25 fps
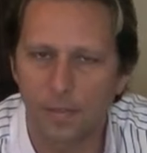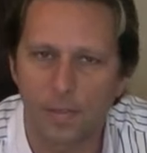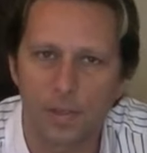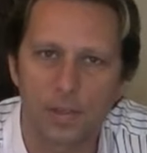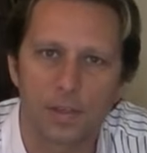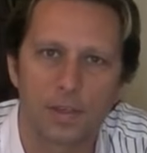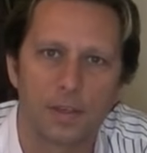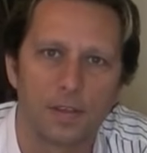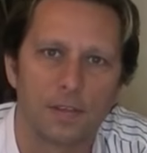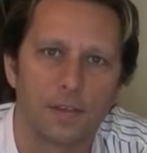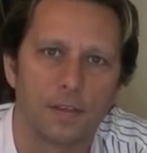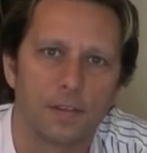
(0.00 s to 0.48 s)

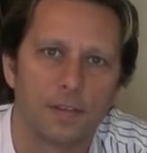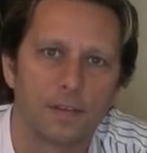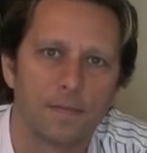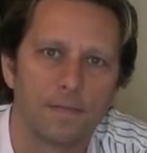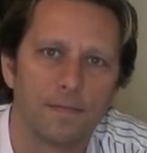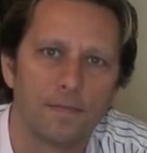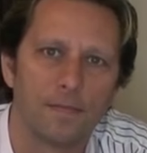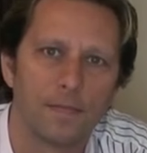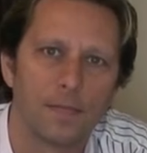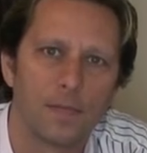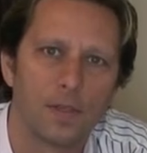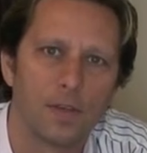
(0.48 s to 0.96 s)

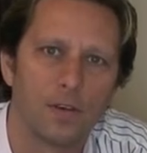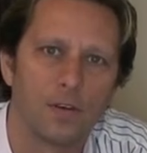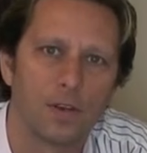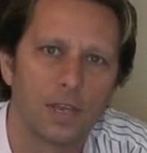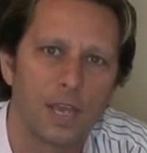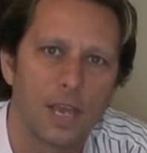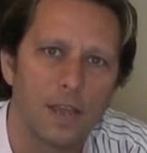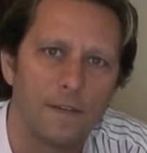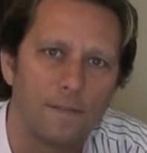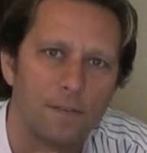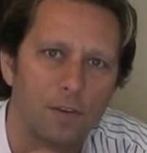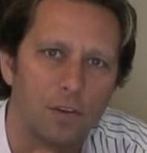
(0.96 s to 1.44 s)
scissors,
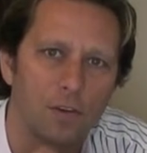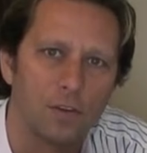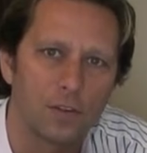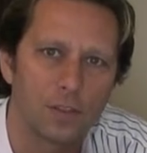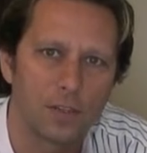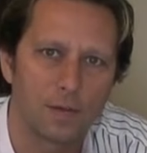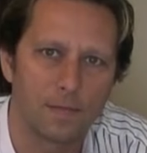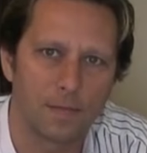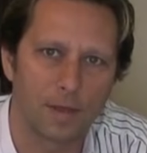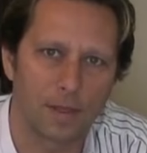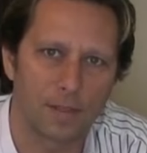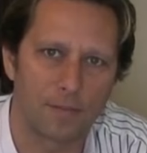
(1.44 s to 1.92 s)
okay, for
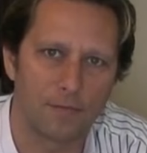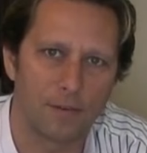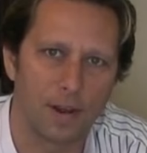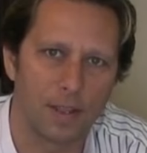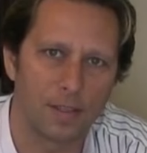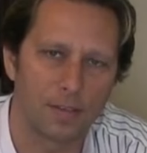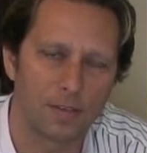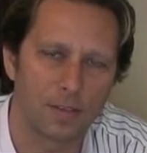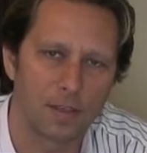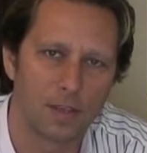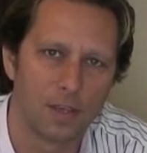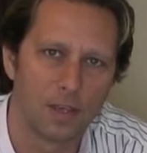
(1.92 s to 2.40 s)
cutting my
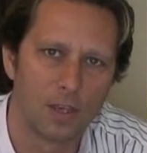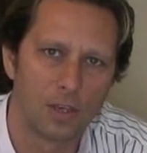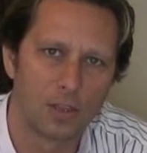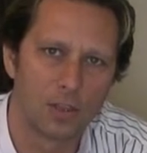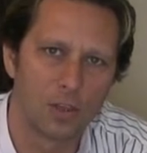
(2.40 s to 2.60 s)
threads.